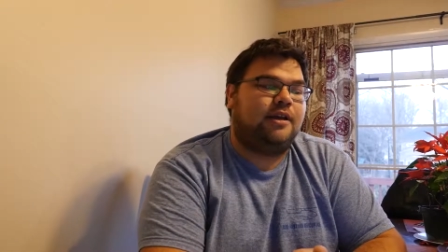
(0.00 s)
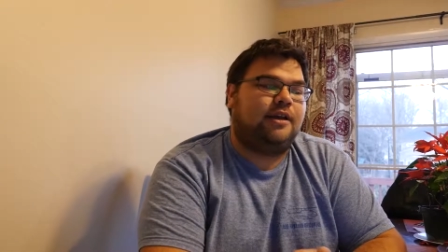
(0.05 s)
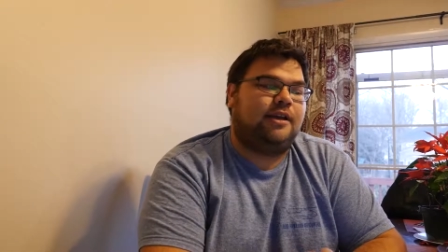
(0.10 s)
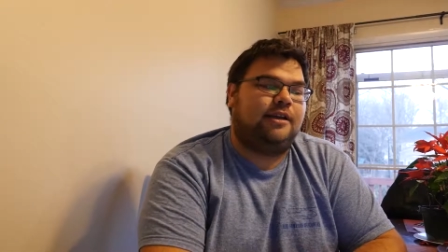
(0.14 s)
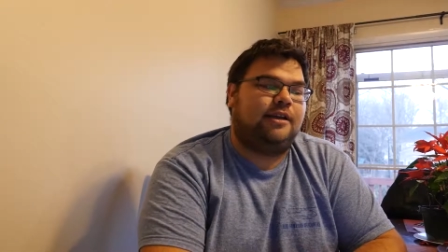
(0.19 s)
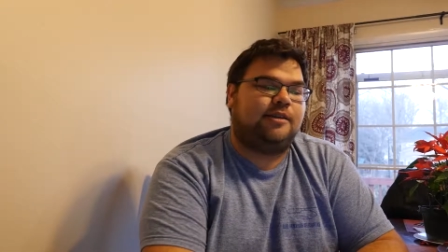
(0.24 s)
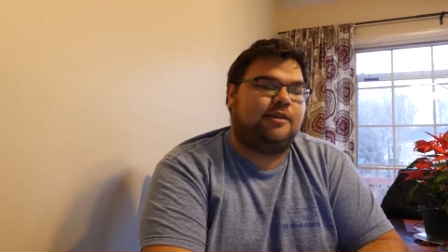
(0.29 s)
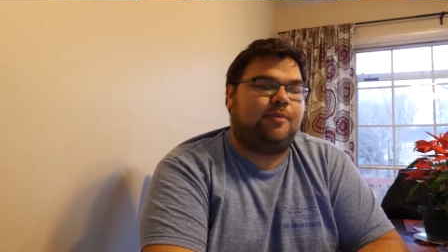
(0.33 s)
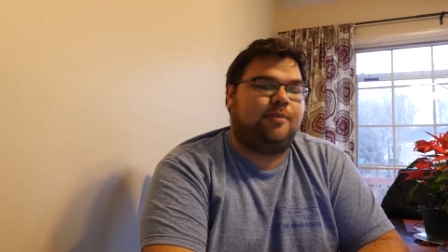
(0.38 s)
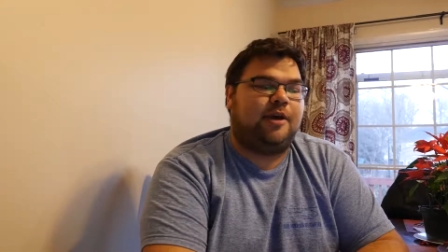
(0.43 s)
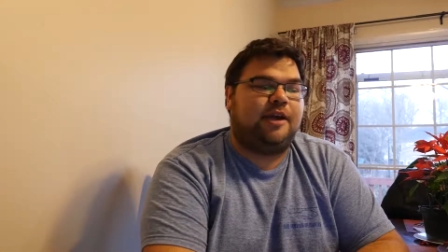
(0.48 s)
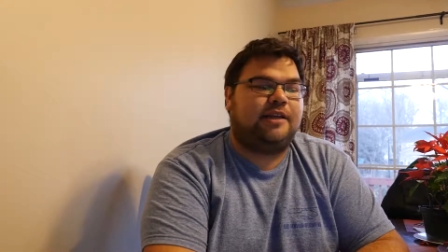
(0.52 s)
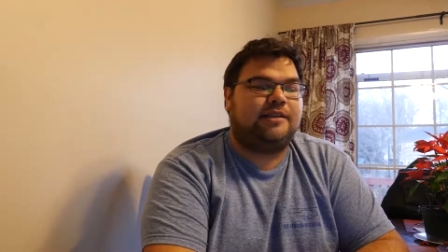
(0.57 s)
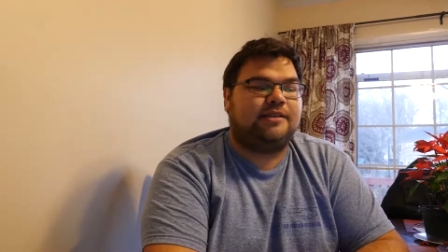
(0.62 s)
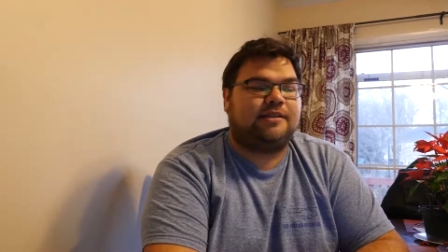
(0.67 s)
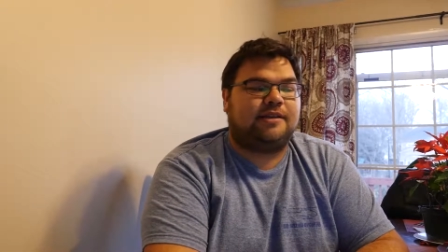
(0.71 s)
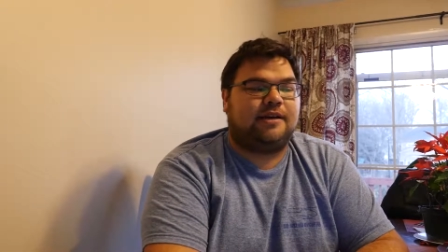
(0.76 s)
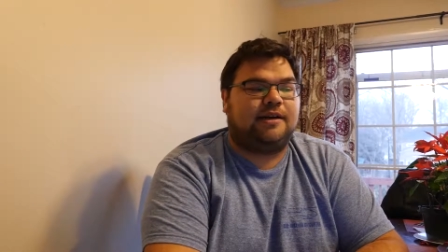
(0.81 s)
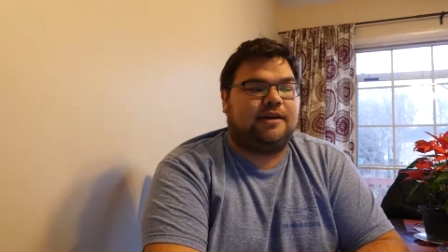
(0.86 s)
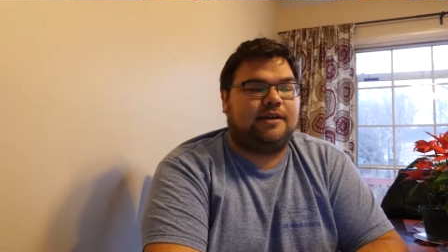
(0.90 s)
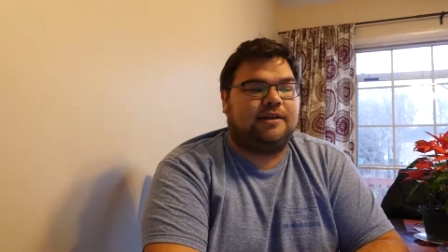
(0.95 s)
It depends
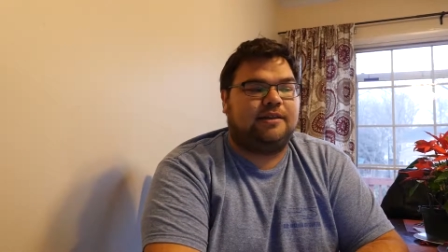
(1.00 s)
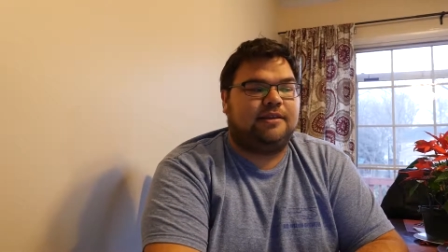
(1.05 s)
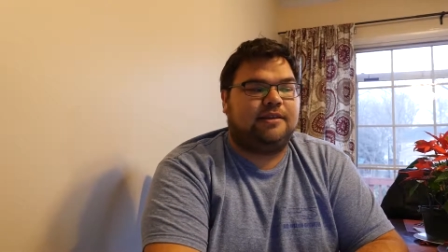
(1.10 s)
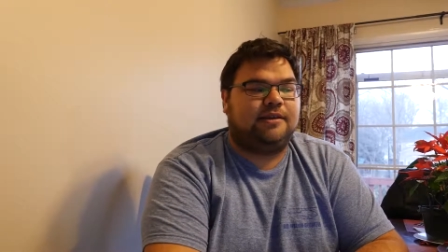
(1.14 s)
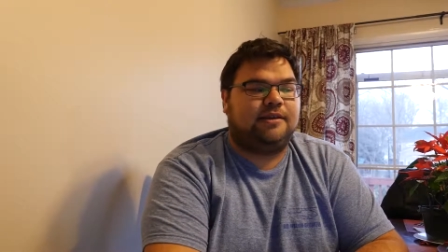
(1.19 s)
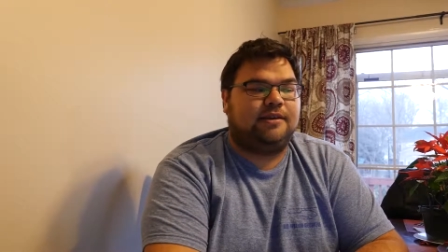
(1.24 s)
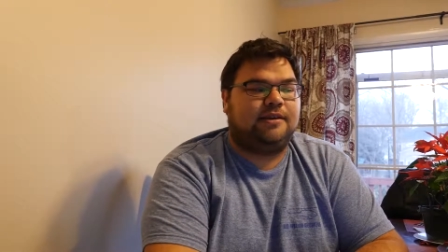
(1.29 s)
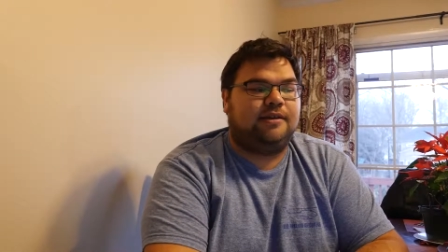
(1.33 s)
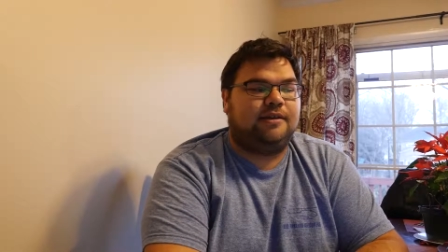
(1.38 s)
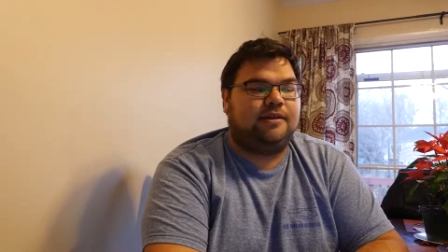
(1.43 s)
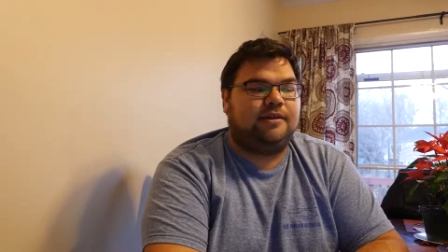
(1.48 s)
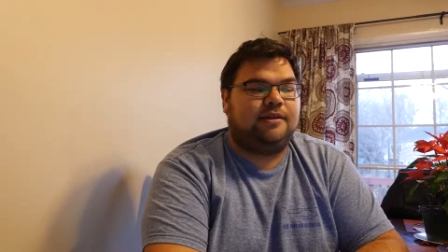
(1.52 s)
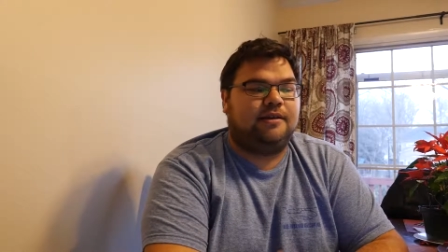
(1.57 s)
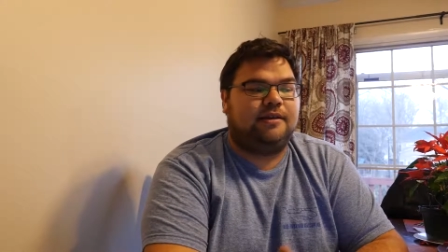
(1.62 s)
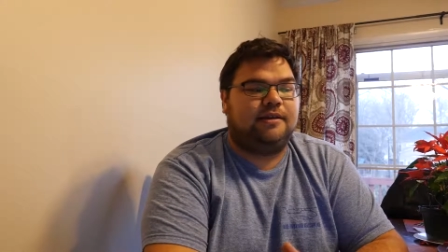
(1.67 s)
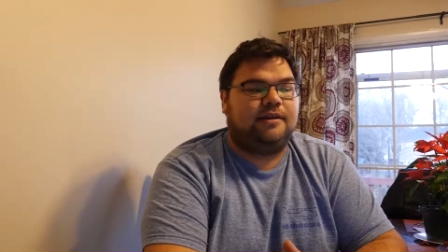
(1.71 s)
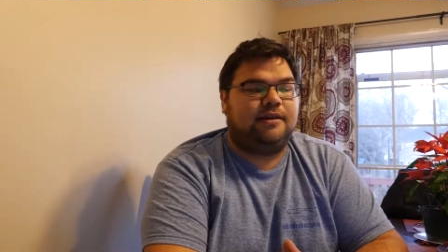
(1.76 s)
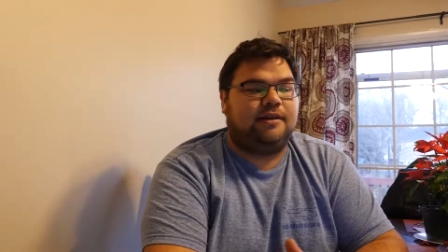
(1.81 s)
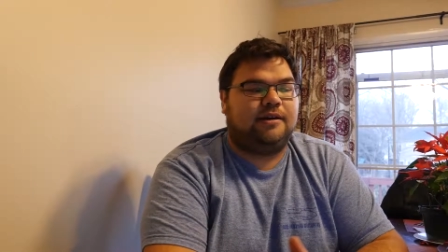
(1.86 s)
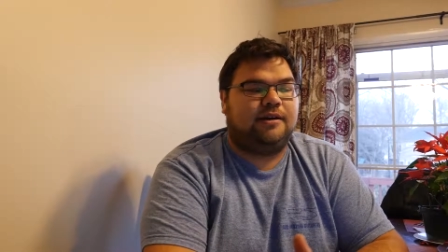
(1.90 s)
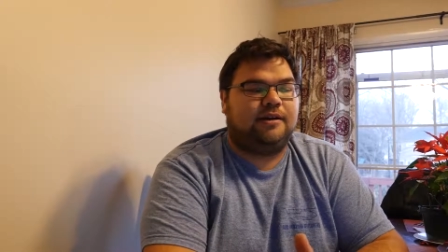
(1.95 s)
on the
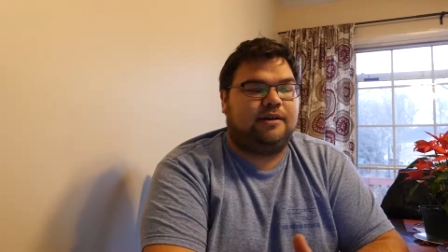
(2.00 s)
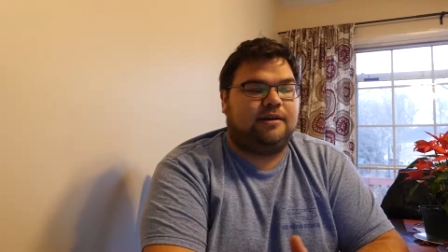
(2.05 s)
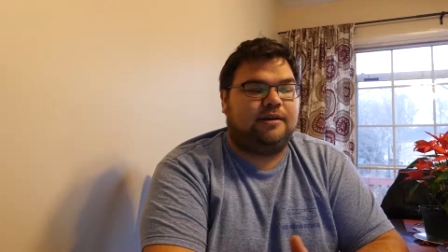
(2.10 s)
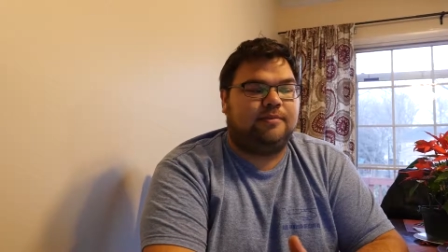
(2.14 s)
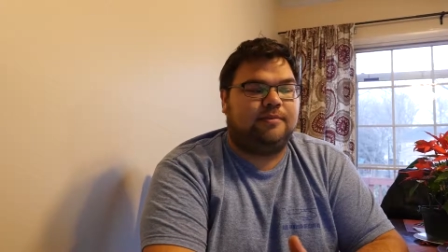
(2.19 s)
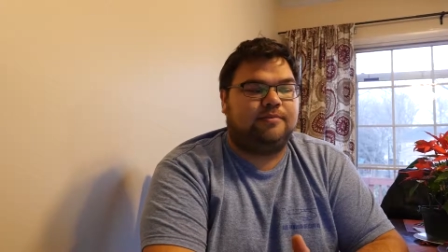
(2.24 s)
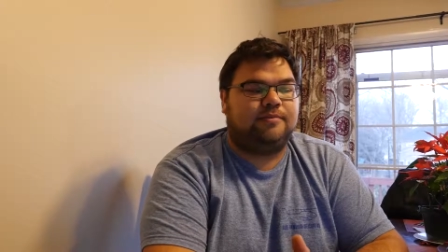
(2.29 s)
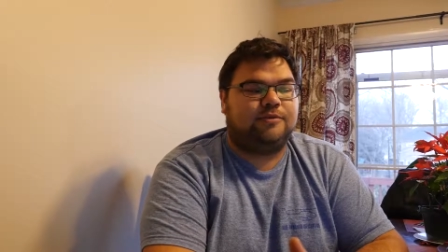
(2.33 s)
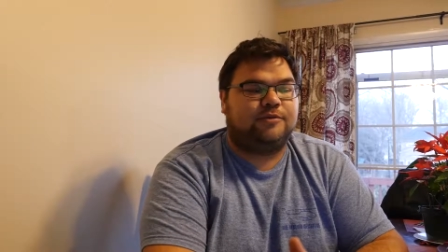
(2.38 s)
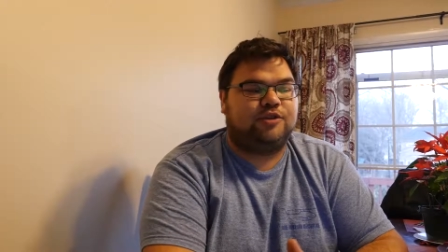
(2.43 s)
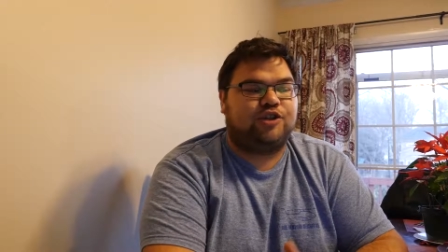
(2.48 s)
um,